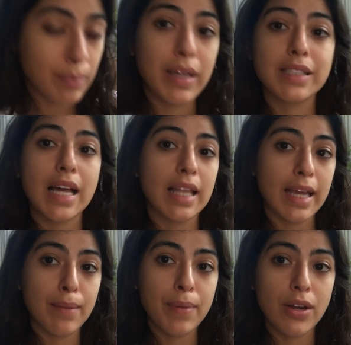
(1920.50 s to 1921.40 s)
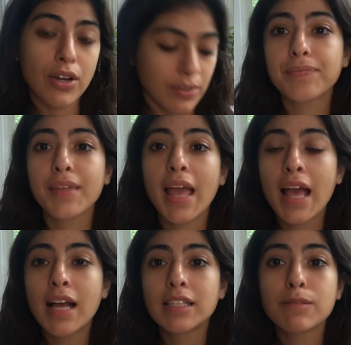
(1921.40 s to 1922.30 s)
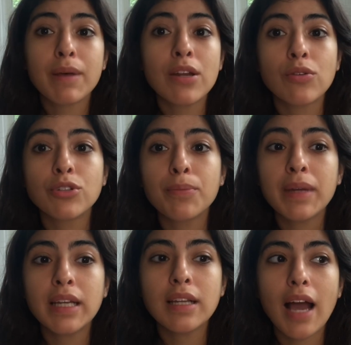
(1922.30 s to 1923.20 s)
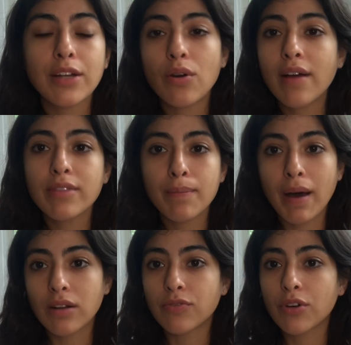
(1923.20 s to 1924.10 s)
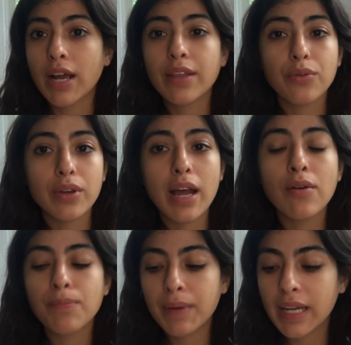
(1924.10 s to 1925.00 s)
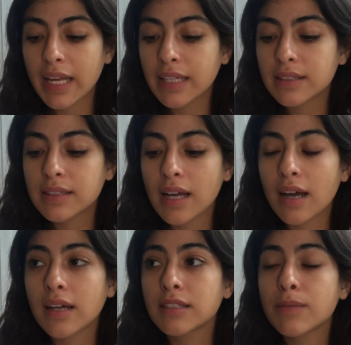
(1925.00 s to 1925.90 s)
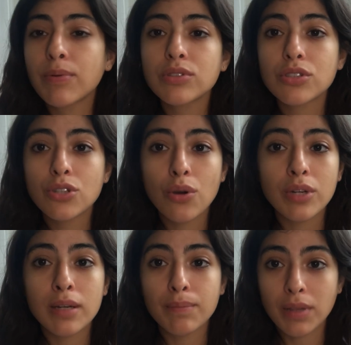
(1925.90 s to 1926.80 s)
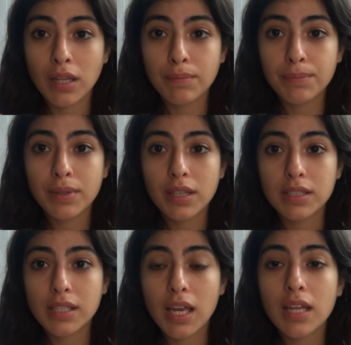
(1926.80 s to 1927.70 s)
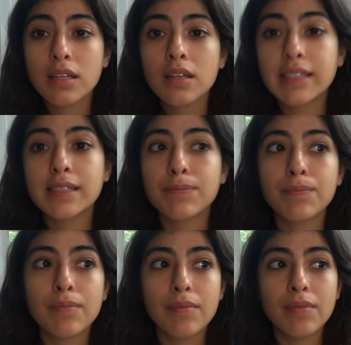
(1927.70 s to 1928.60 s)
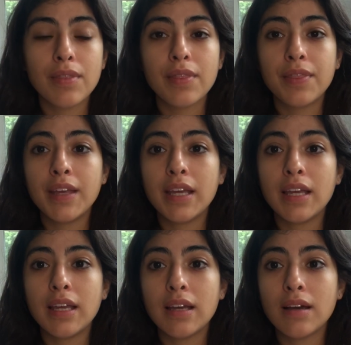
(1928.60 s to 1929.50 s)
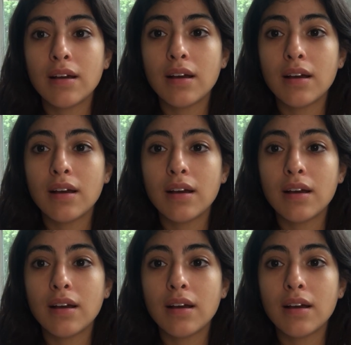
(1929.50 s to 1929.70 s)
because I like it better. Splenodermine, I don't have the bottle for it, I threw it out, but it's supposed to tone and plump the skin. It's the